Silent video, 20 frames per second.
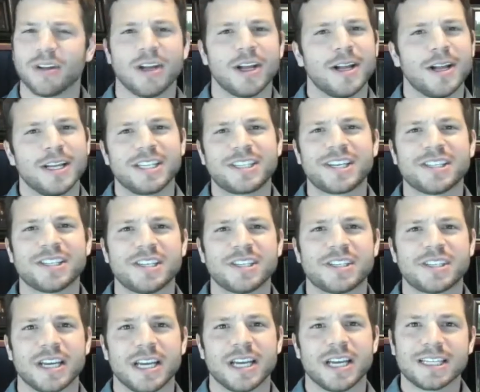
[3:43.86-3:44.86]
because
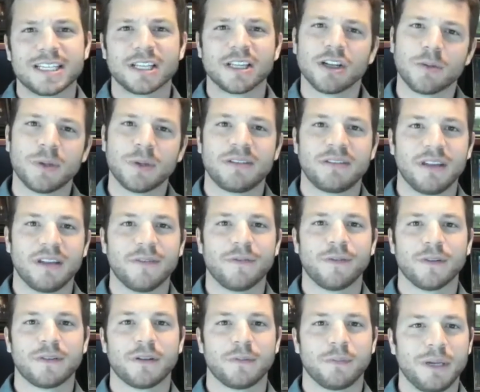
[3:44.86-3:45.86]
it's a little bit
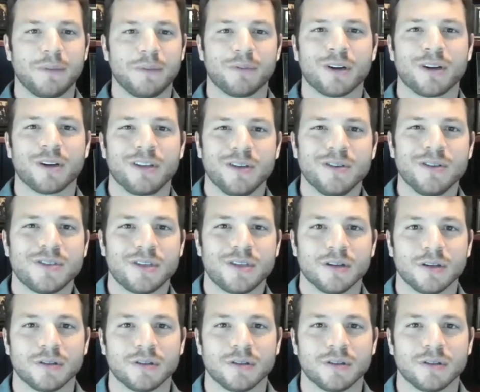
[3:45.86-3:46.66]
different than people are used to.